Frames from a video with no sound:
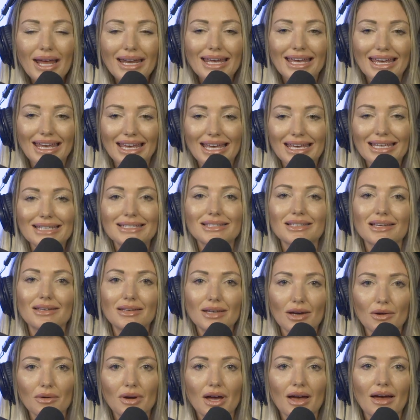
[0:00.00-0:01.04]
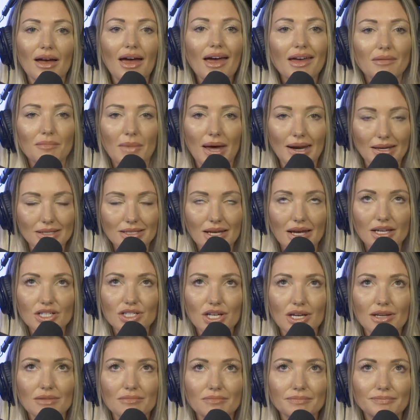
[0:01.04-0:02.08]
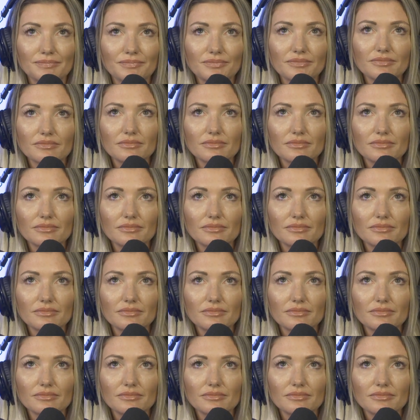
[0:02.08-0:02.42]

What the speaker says: what is yoga and meditation.